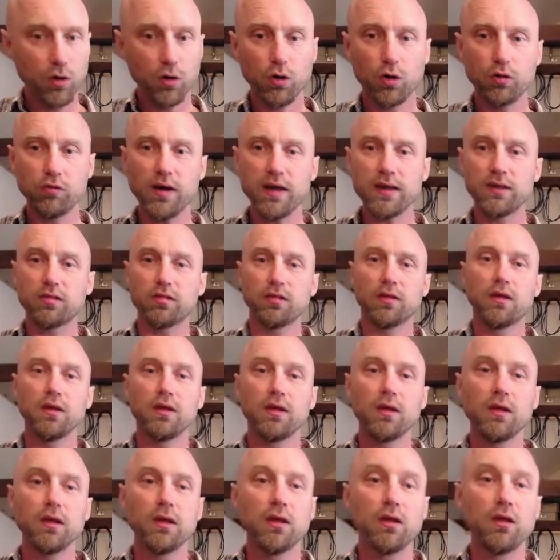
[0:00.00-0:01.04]
All right.
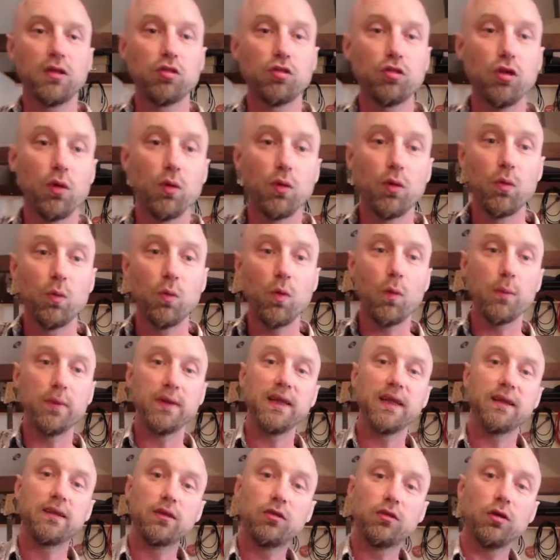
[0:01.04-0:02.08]
So what we
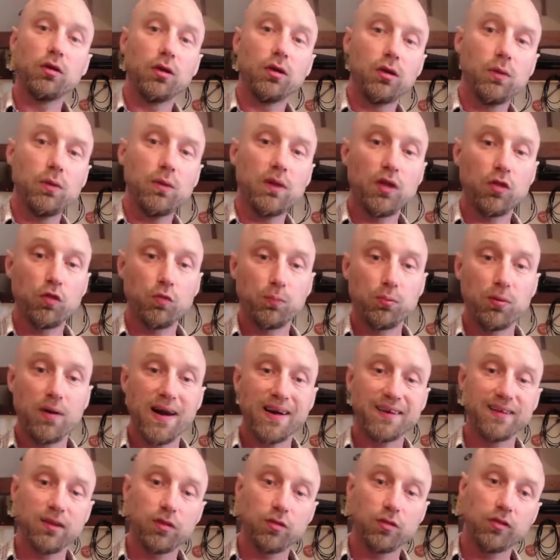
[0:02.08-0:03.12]
need to do is
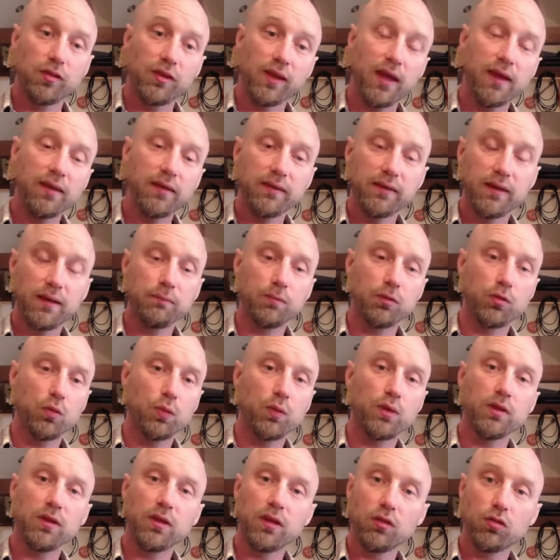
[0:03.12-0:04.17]
practice changing
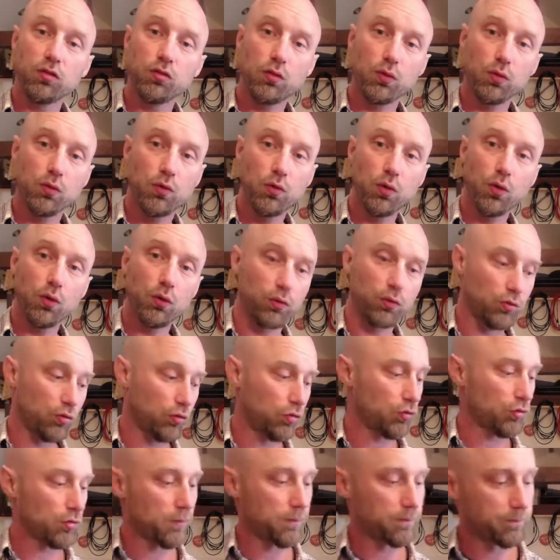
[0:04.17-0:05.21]
between these 2
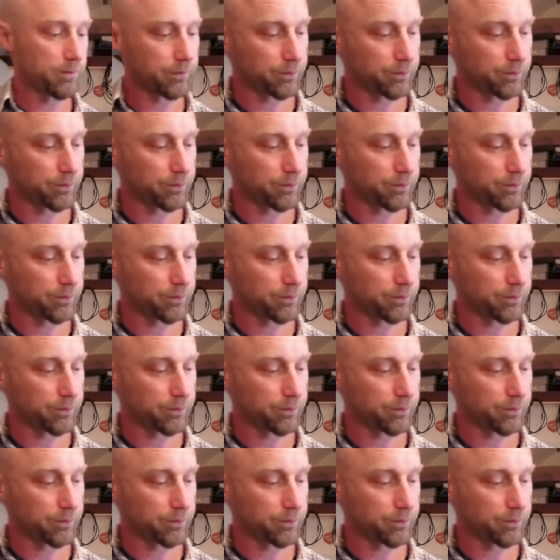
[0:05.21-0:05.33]
chords.